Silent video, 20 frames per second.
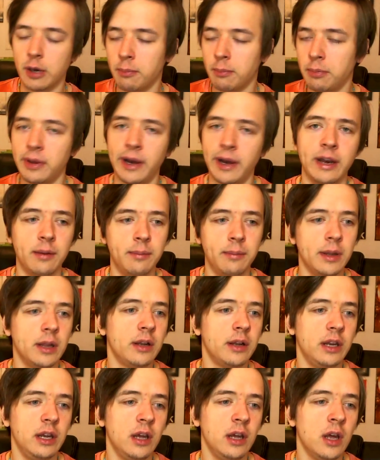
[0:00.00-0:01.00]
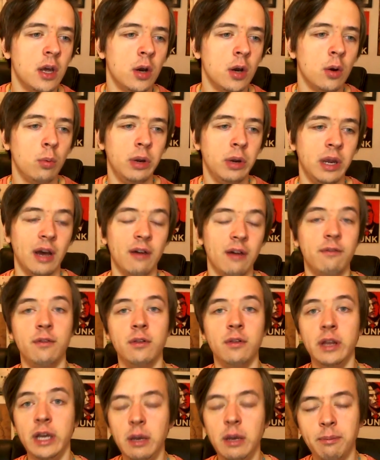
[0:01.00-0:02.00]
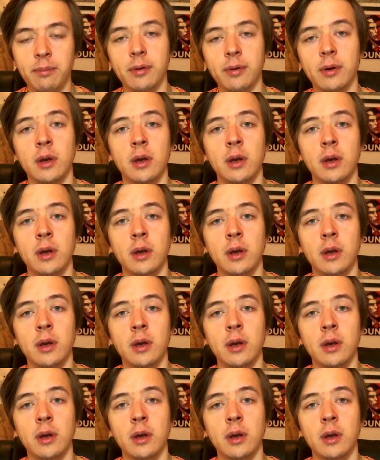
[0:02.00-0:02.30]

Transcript: a blind ability. We have Leap,